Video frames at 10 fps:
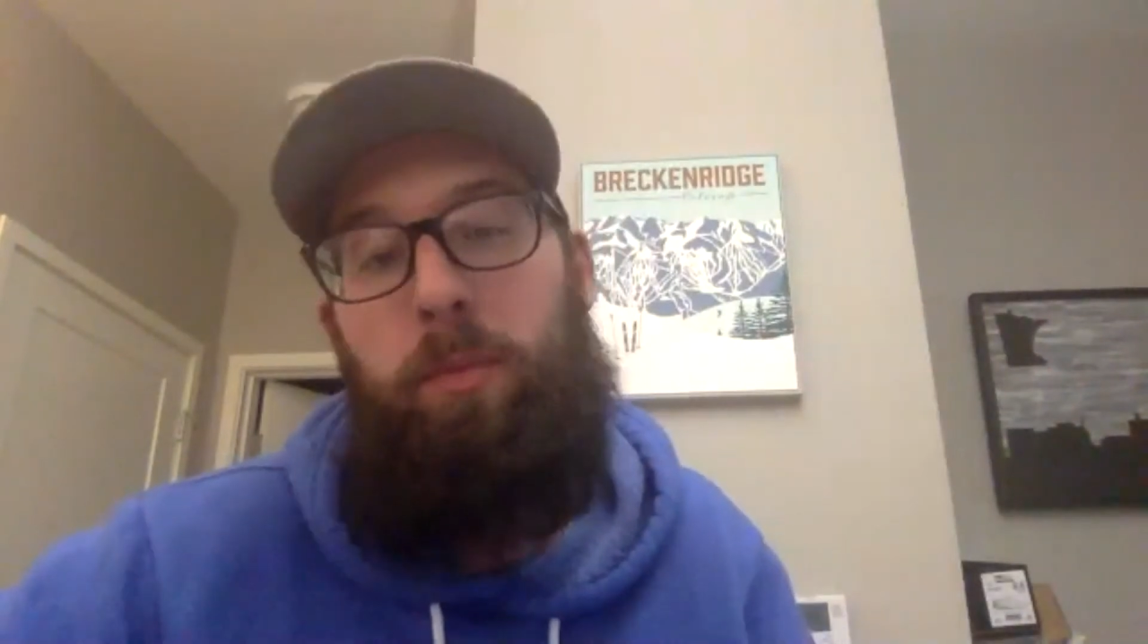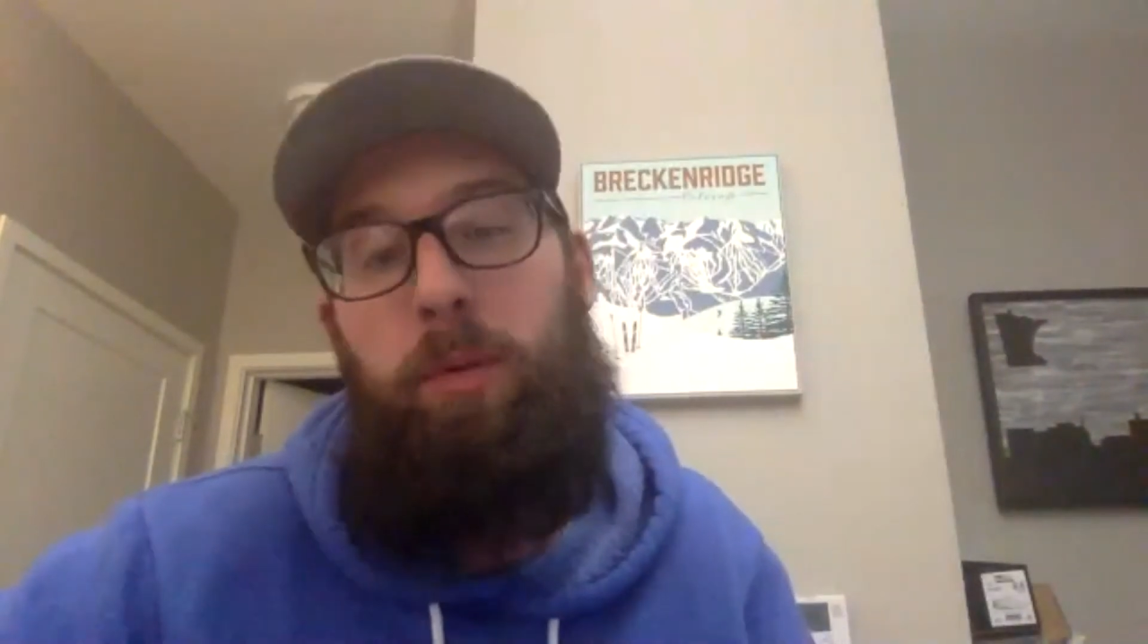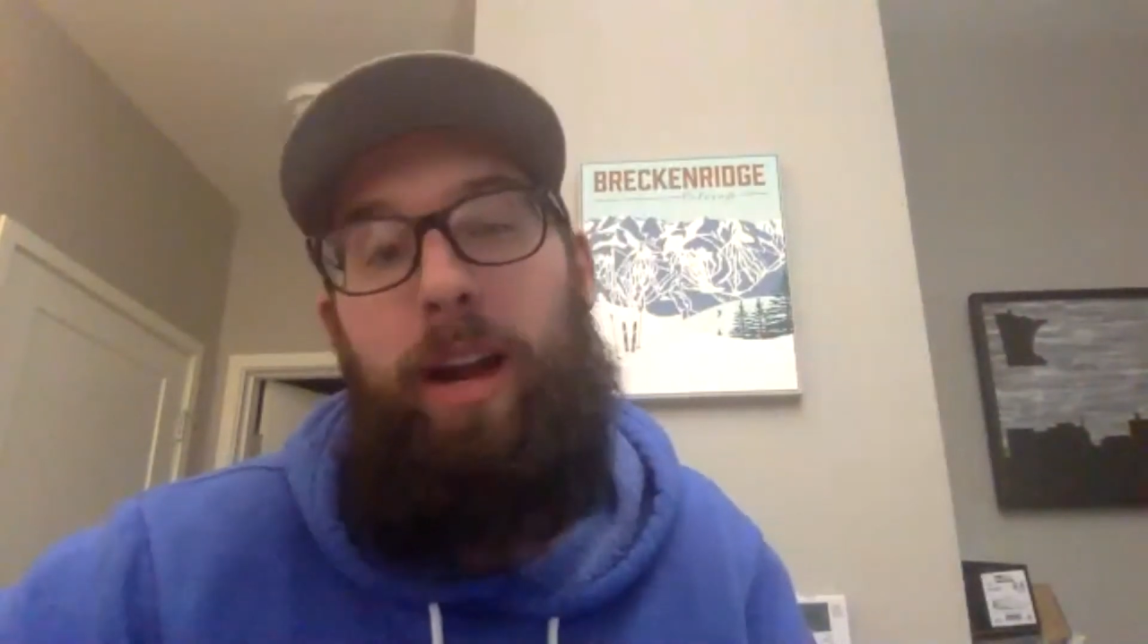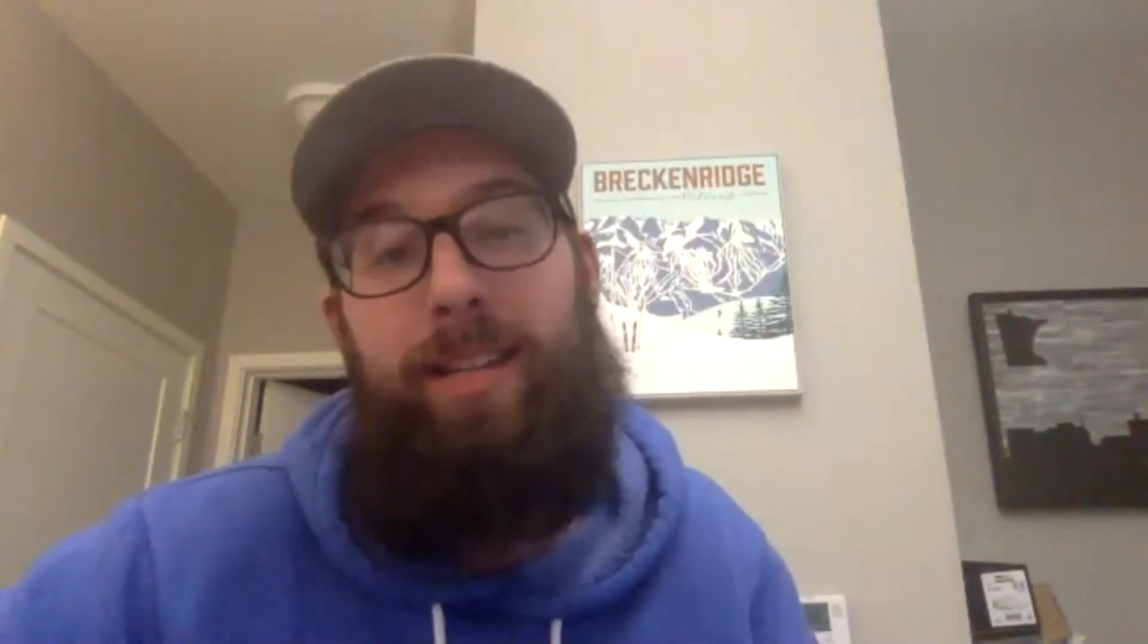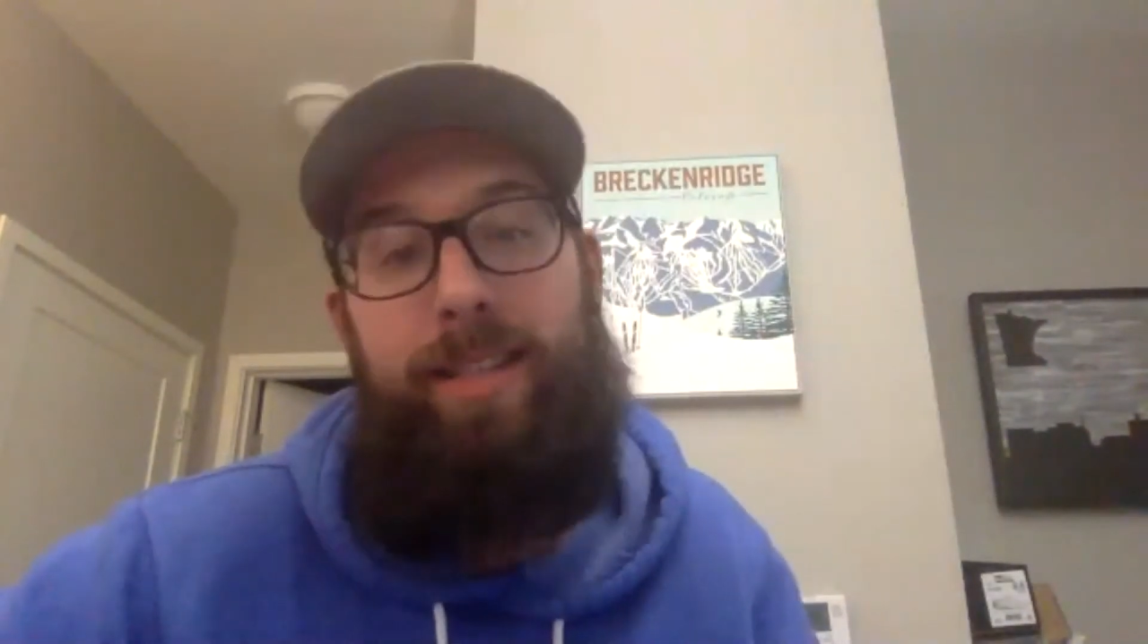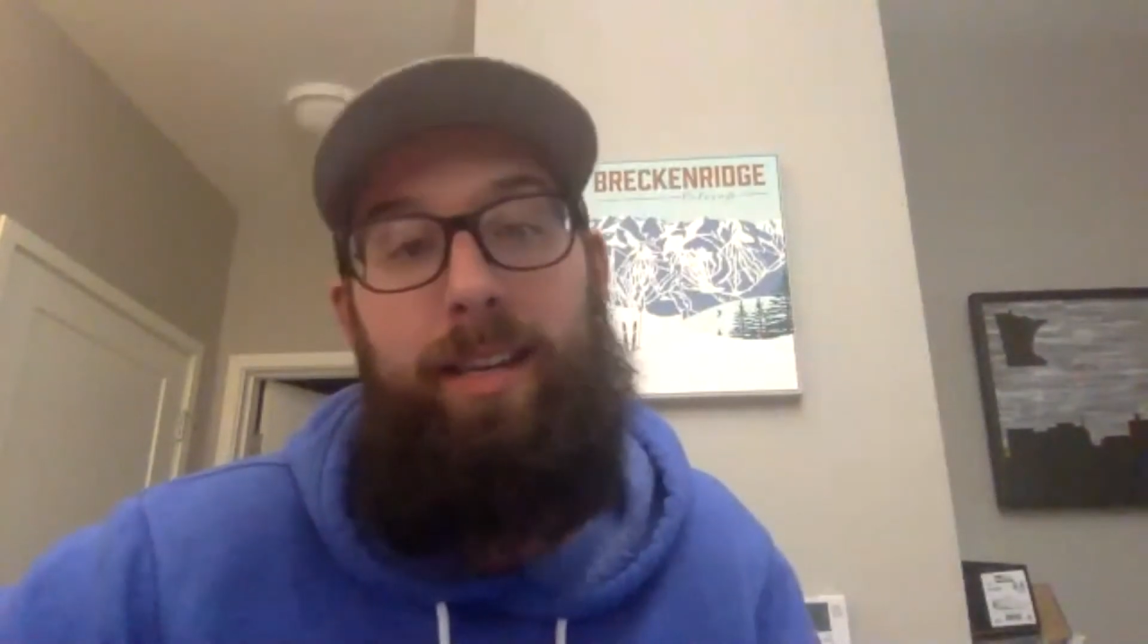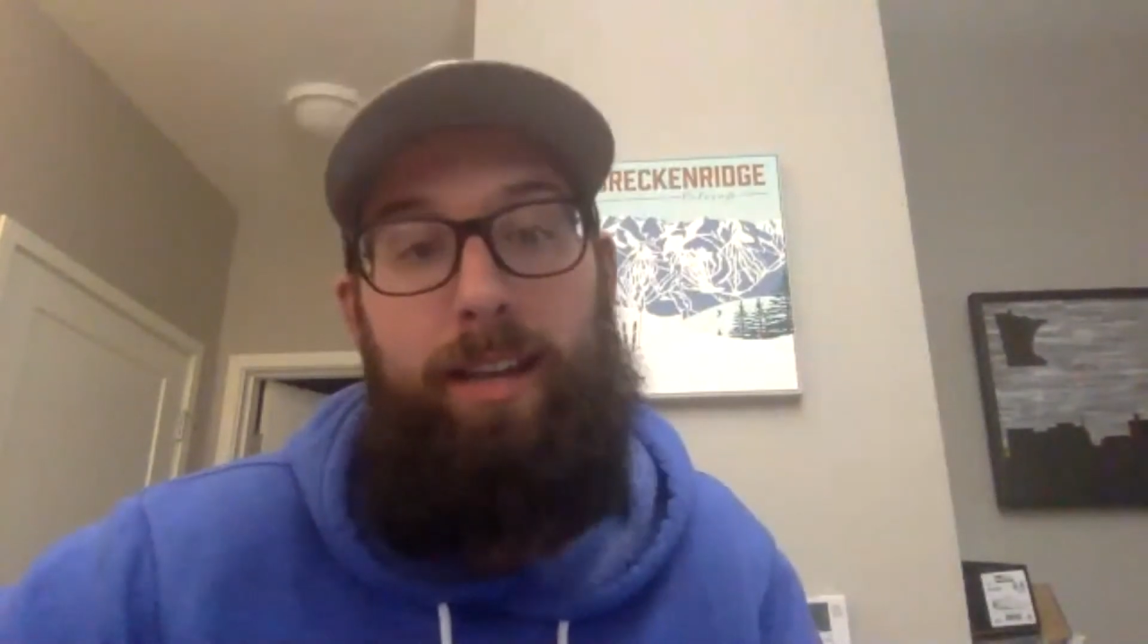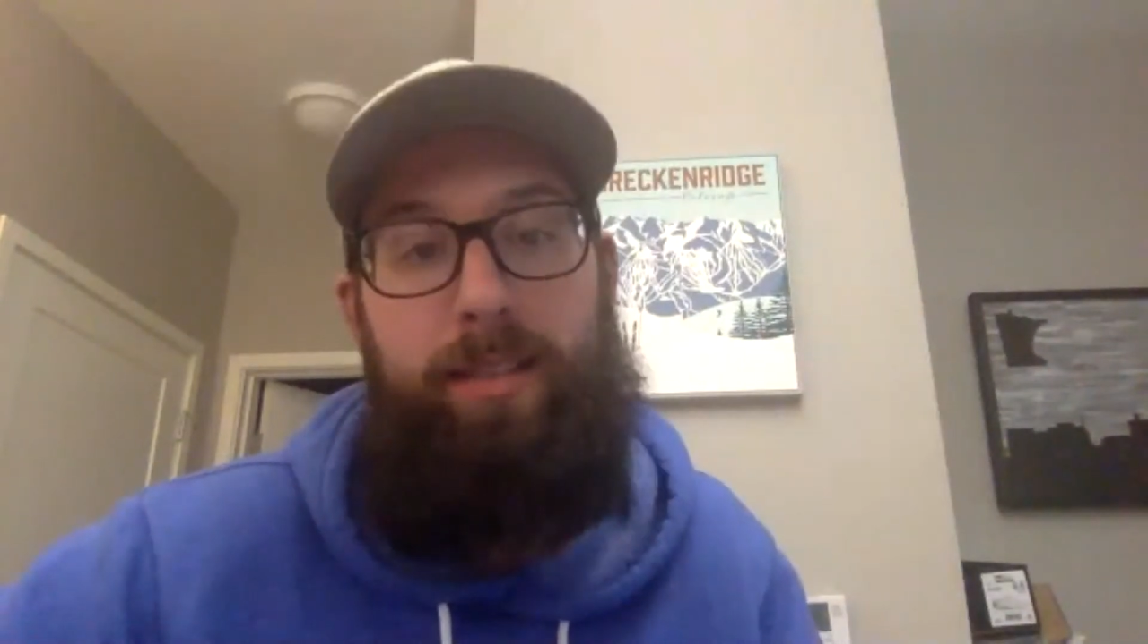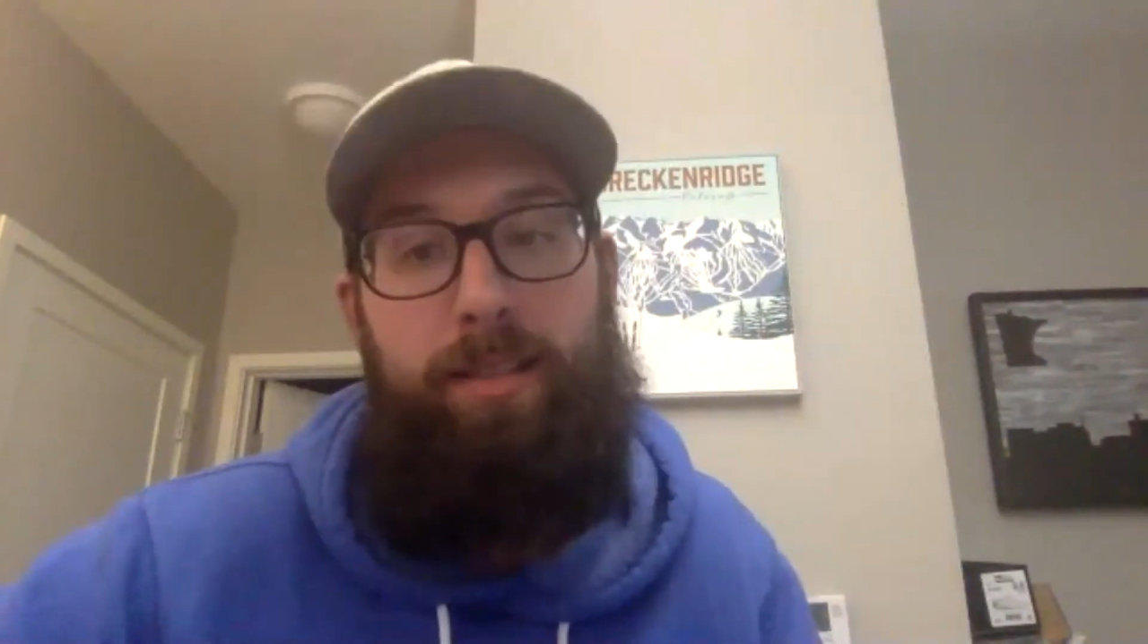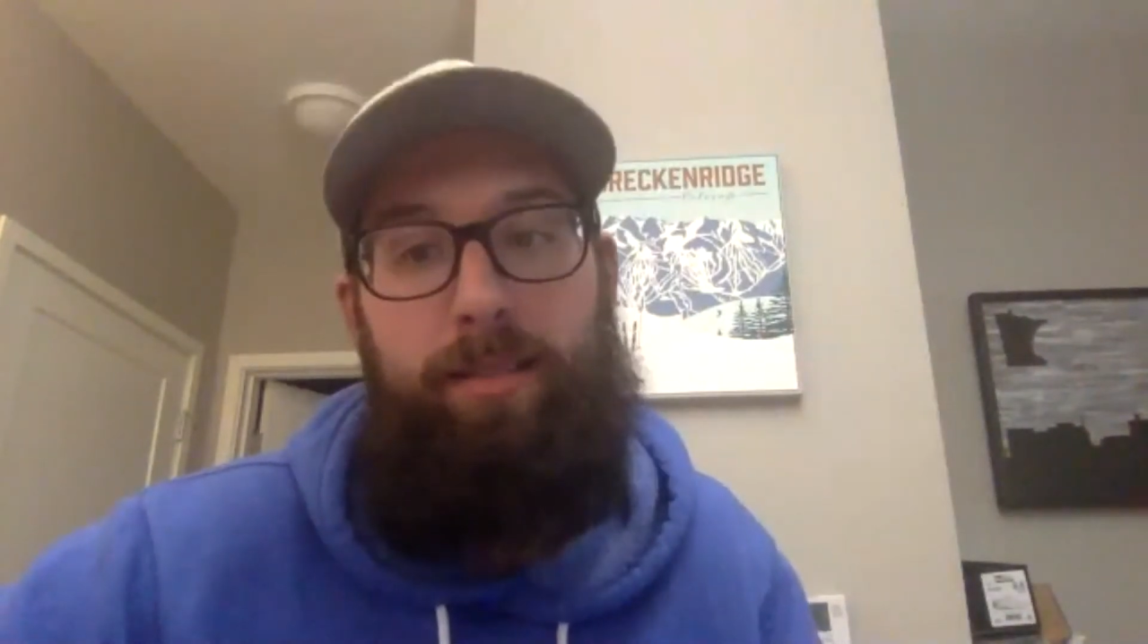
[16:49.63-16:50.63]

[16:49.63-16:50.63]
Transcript: guys, say yes,